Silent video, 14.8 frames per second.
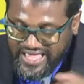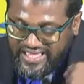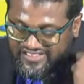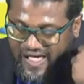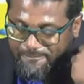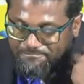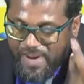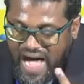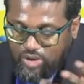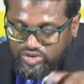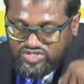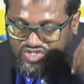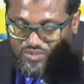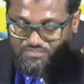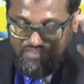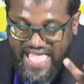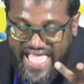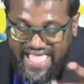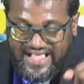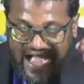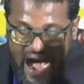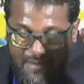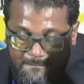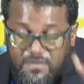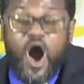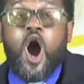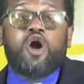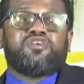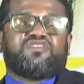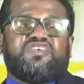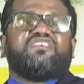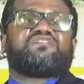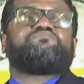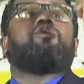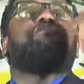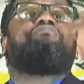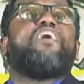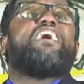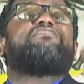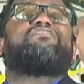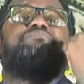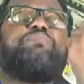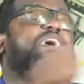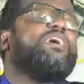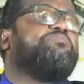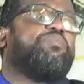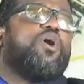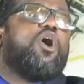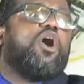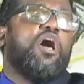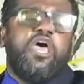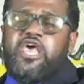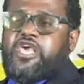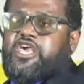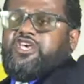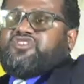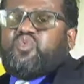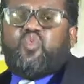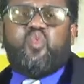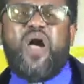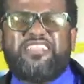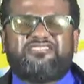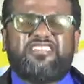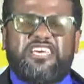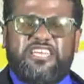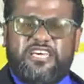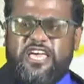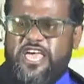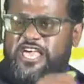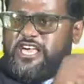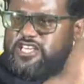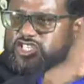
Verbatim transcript: is about to make amongst his professed people. He's wetting his